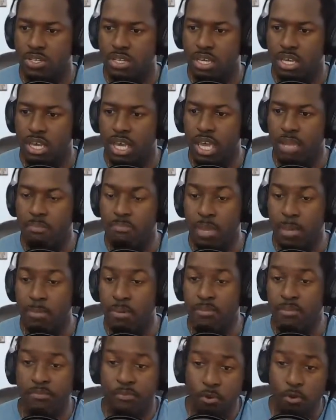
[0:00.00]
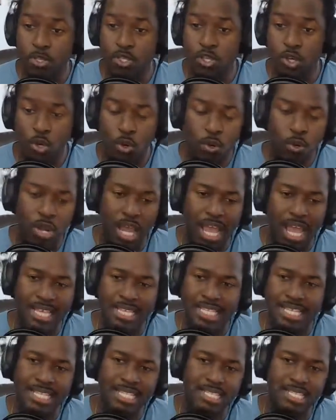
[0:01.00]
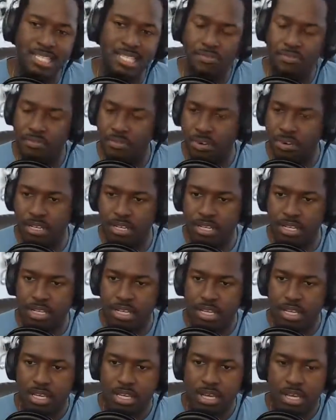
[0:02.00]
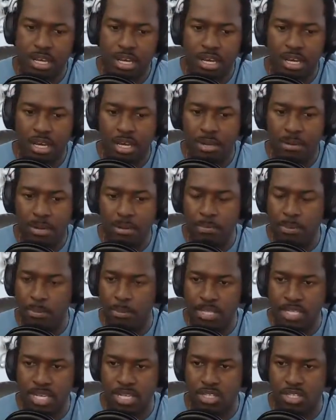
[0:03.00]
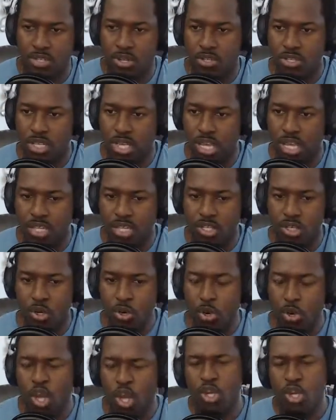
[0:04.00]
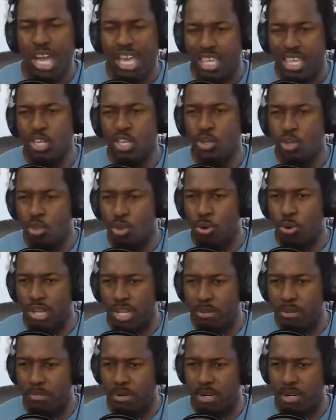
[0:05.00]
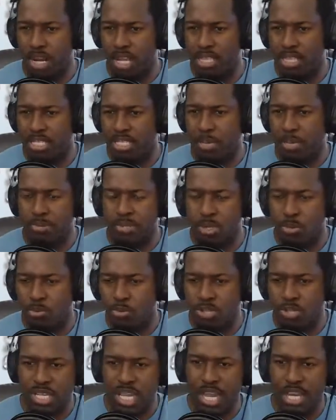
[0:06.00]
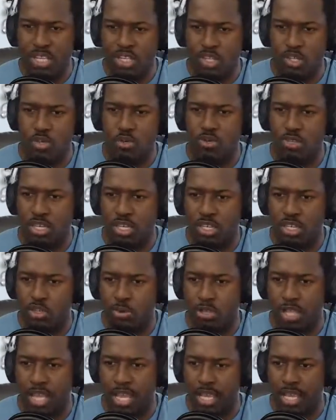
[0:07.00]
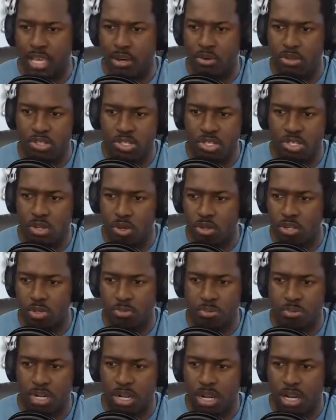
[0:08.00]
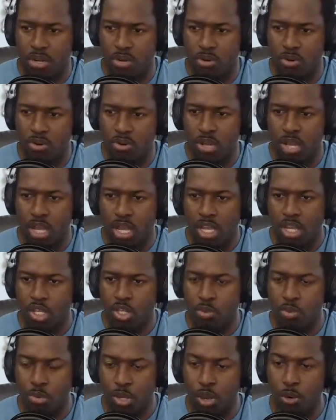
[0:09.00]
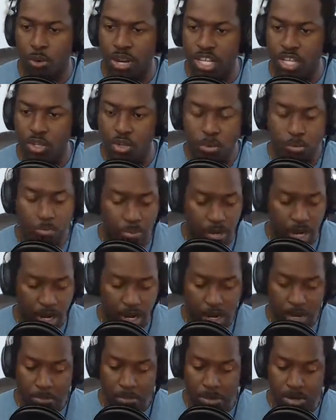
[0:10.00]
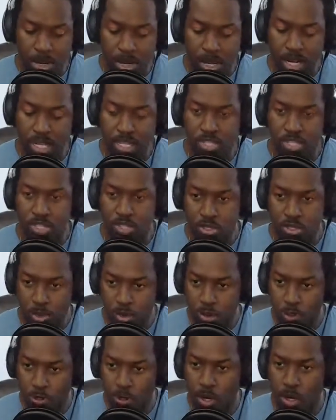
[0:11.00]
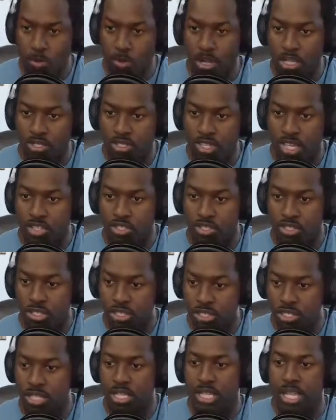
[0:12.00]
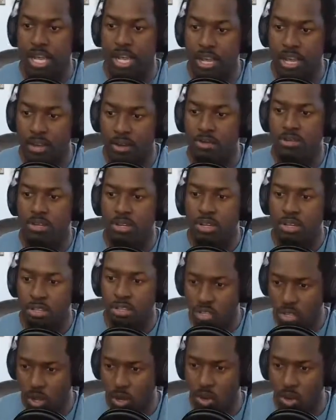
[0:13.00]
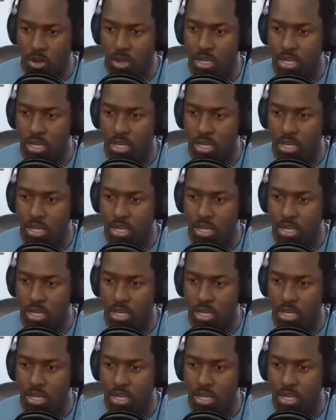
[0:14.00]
And maybe Ford's code has a different implementation altogether. So I think you throwing in Bernard this episode would just kind of skew things. You were like, oh, is she talking to Bernard? Or because we already know her and Bernard, it's one-on-one sessions, sit down, talk.